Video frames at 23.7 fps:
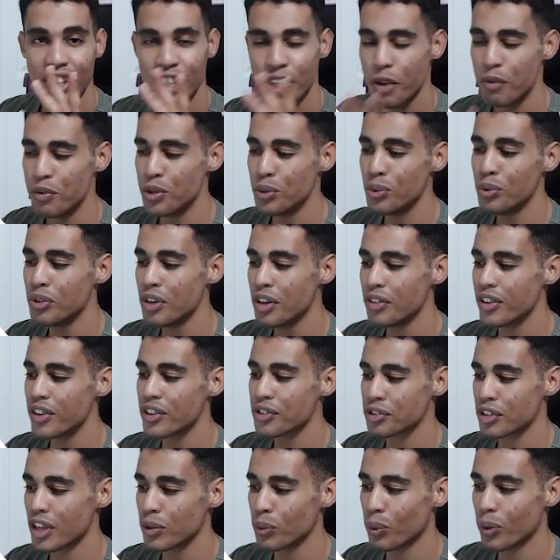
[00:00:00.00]
if you don't
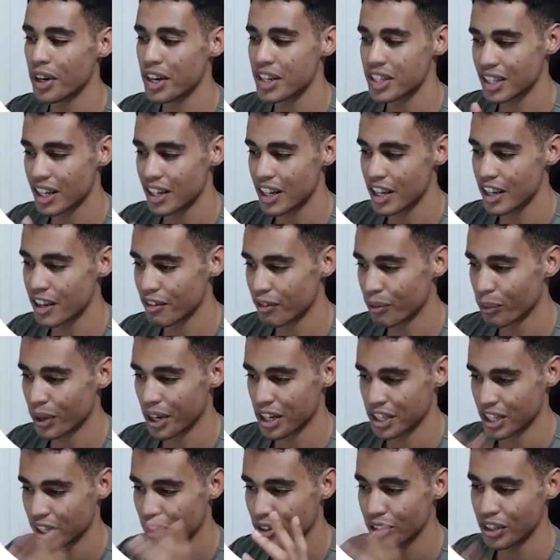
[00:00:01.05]
understand what is an if, what
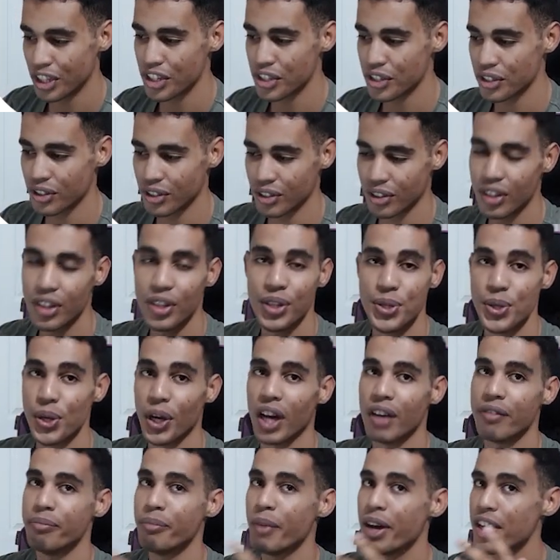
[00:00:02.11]
is a condition, you
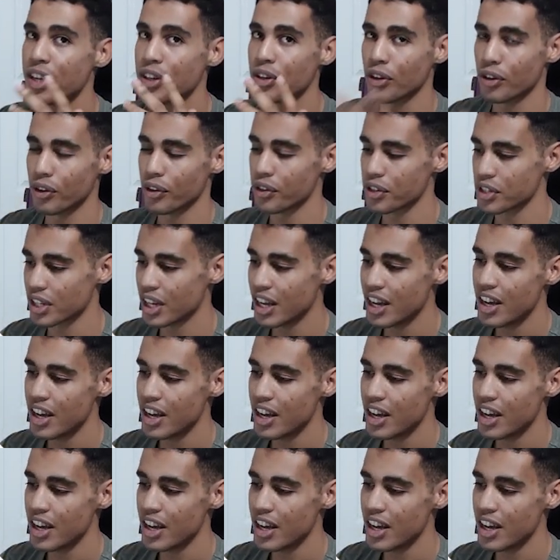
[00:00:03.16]
have my course.